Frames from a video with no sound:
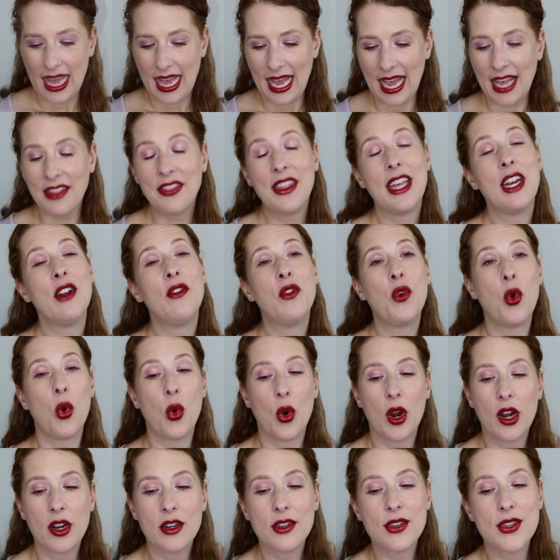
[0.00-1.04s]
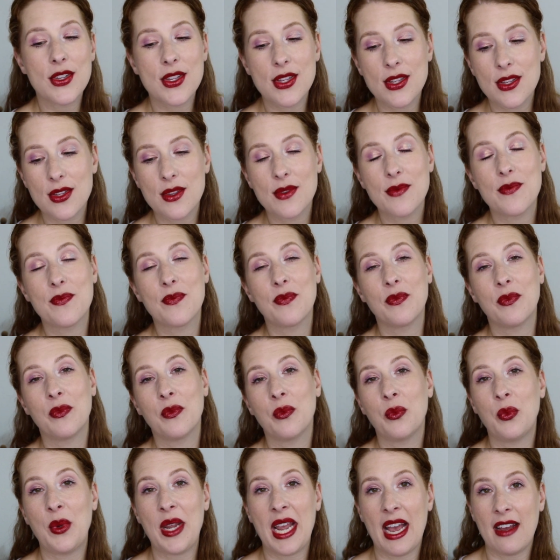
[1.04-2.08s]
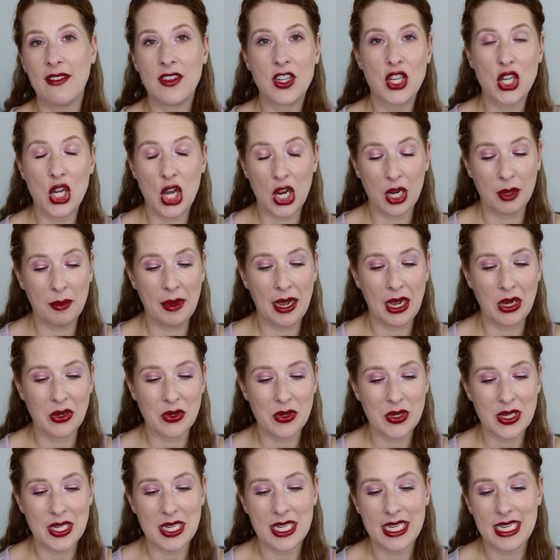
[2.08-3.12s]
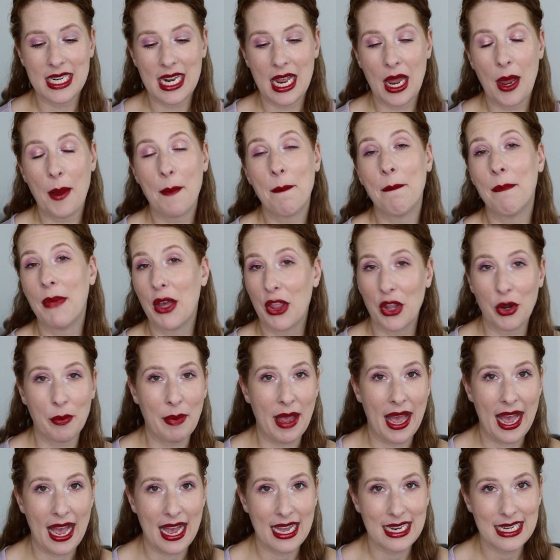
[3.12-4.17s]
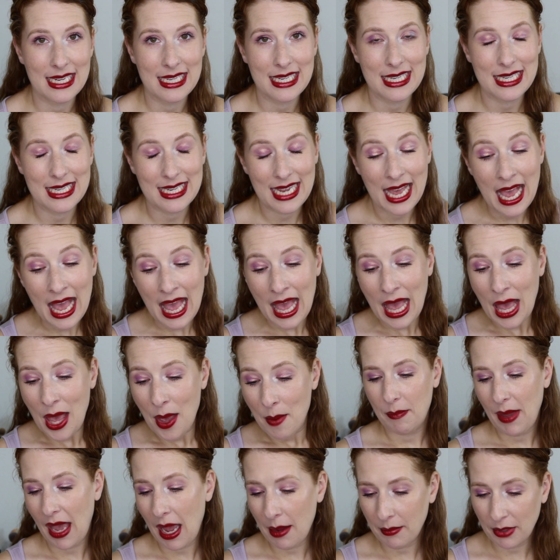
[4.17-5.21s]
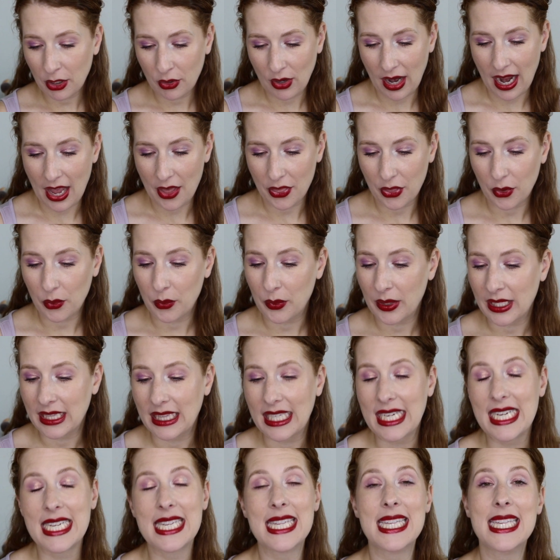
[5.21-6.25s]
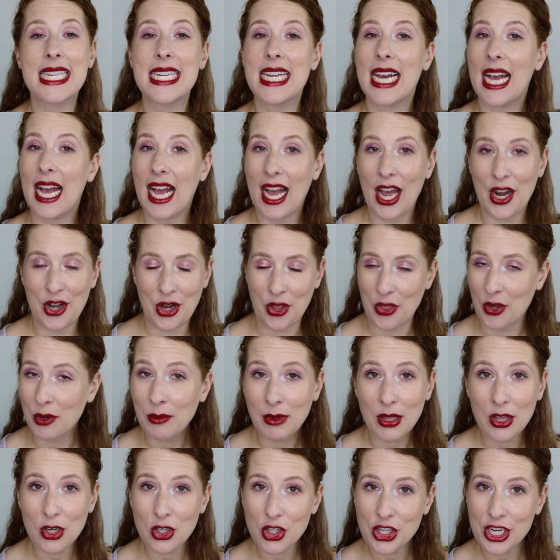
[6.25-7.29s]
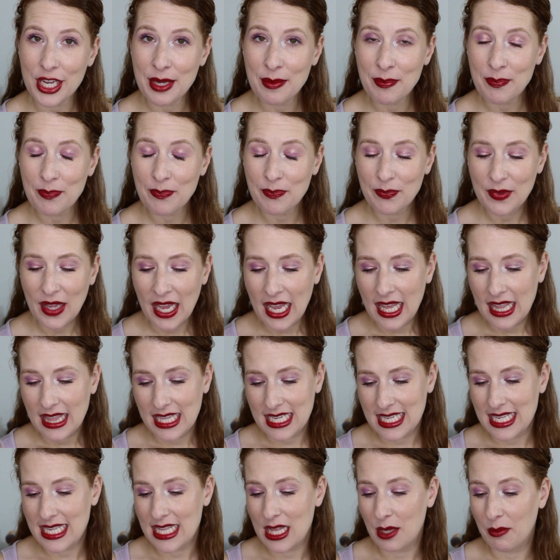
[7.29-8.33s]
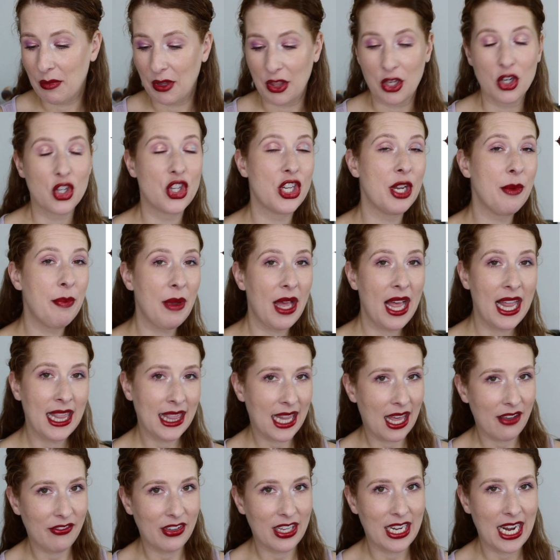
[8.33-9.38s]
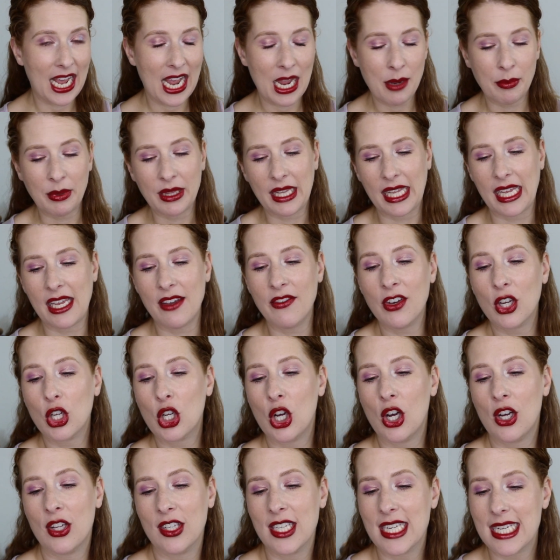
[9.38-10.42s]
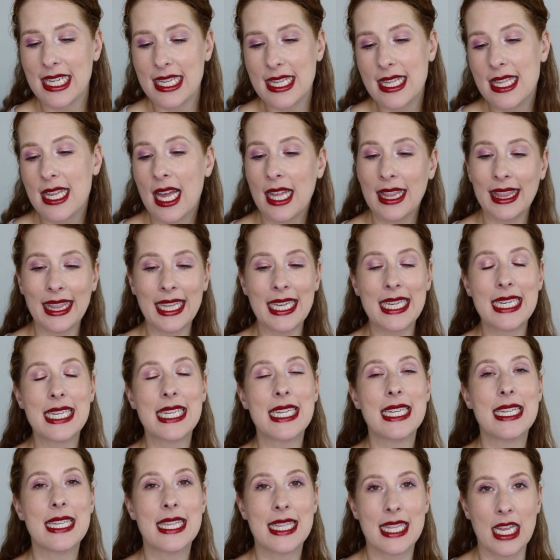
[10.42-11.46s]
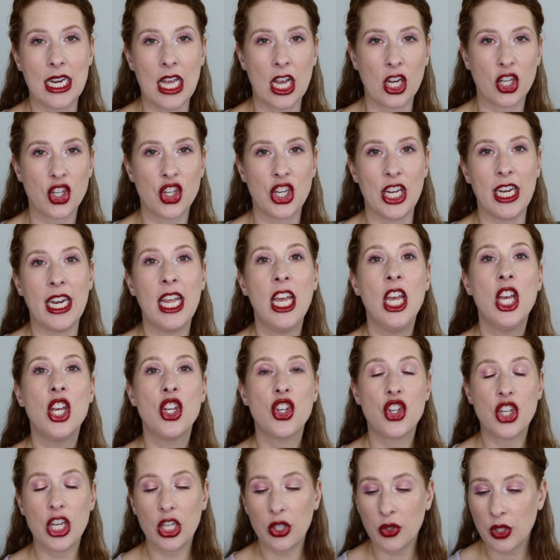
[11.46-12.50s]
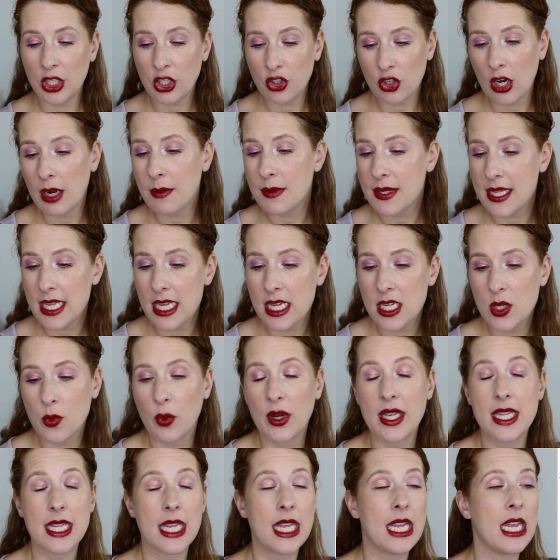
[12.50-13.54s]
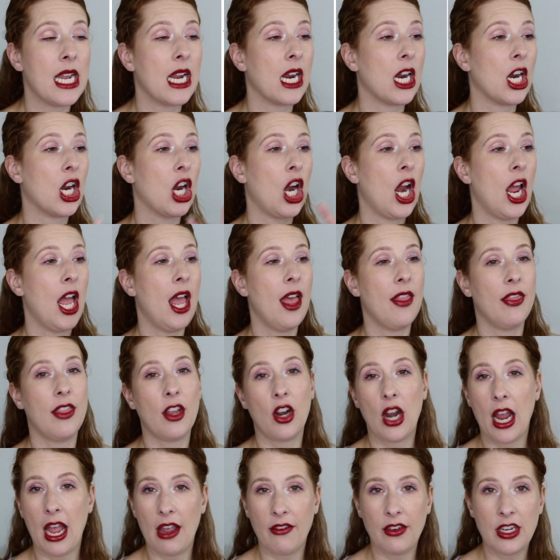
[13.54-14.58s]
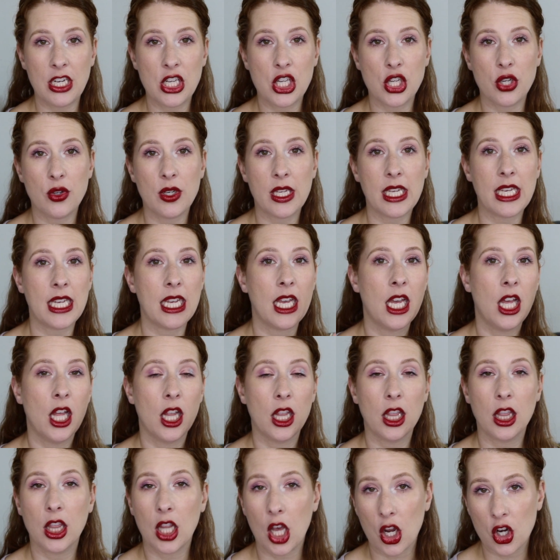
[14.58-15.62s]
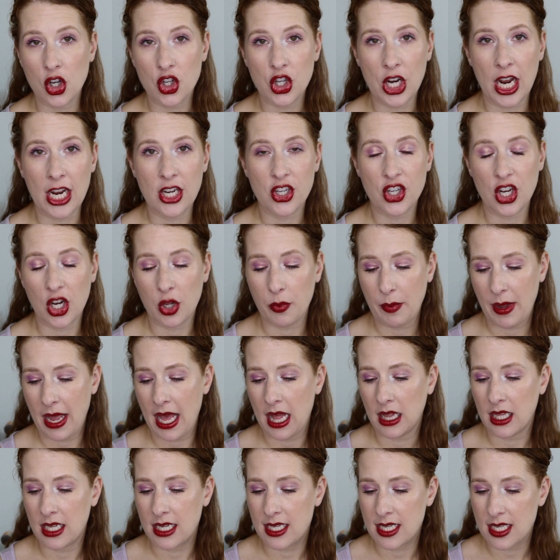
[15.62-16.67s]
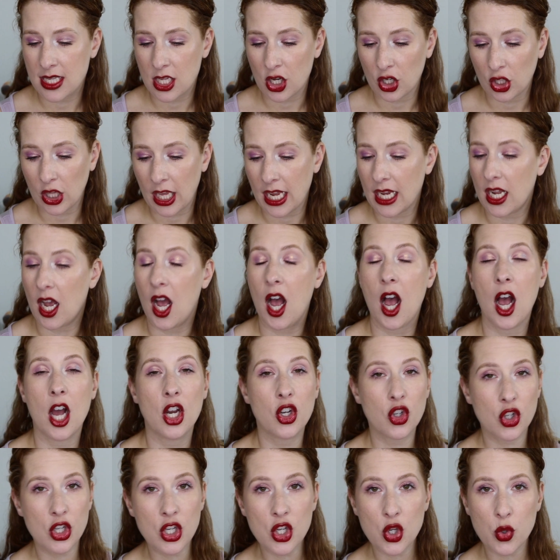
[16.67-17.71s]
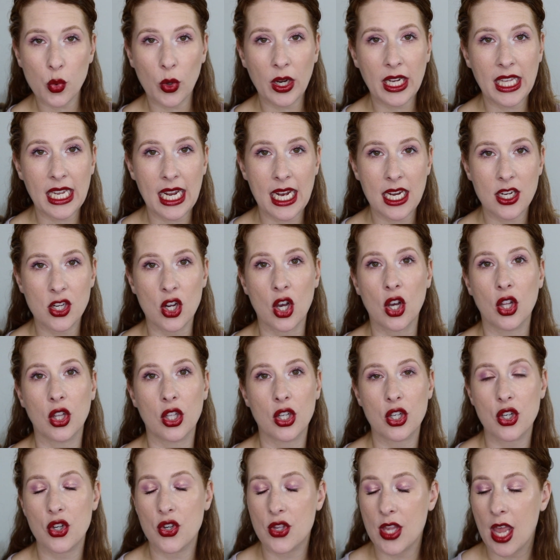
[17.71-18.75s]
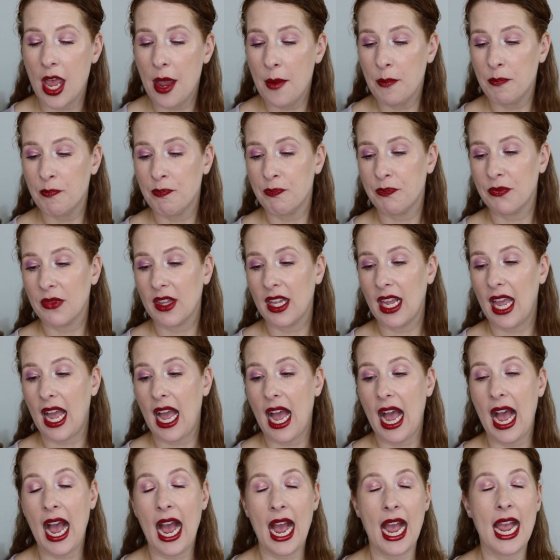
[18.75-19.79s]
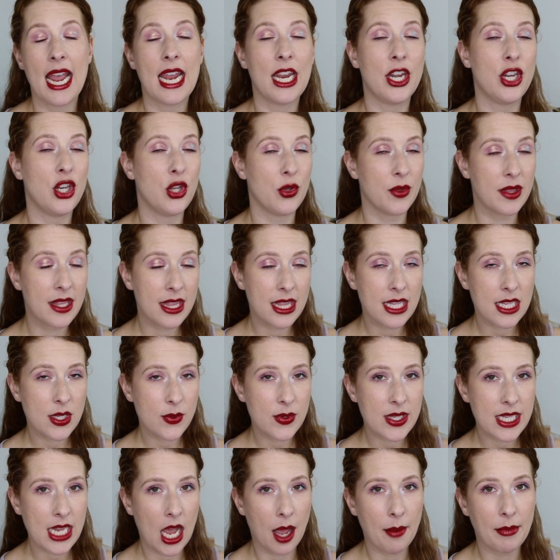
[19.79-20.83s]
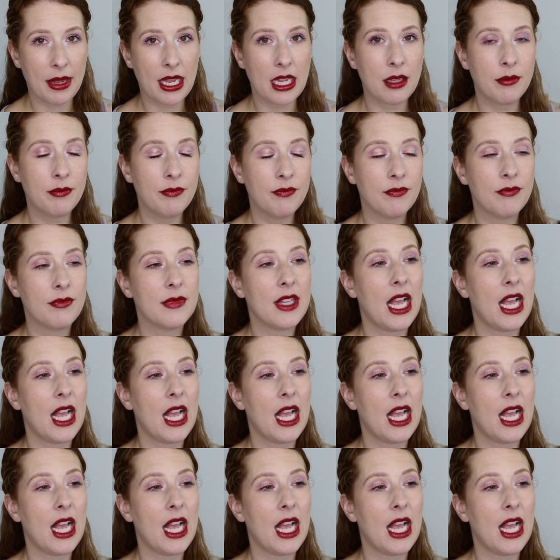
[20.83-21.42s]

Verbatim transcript: And then of course, we have to talk about Mother Pat. Pat McGrath released another mothership. This is the Mothership 11, I believe, called Sunlit Seduction. She only drops these once a year. They're heavy duty, large eyeshadow palettes. They're like $128. I knew that this was coming.